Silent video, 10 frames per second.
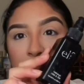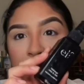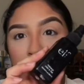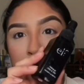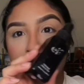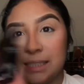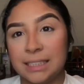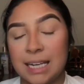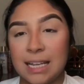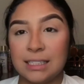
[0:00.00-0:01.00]
makeup
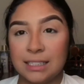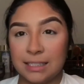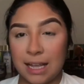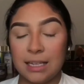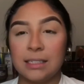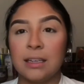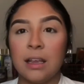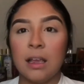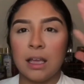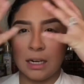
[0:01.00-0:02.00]
mist and set,
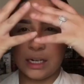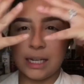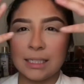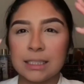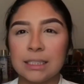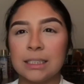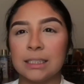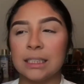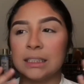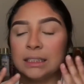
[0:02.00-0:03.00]
and I like to
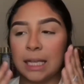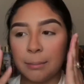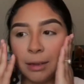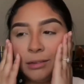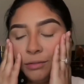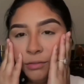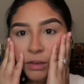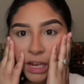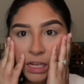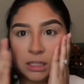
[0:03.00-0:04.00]
just set my
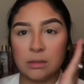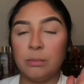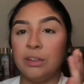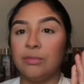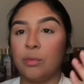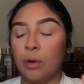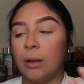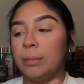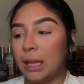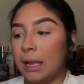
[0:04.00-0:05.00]
face before
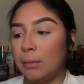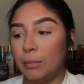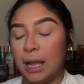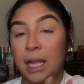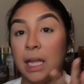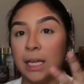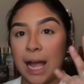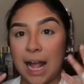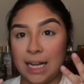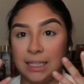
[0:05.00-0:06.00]
applying my
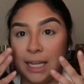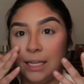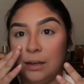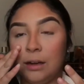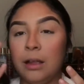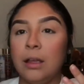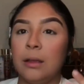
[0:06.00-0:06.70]
highlighter.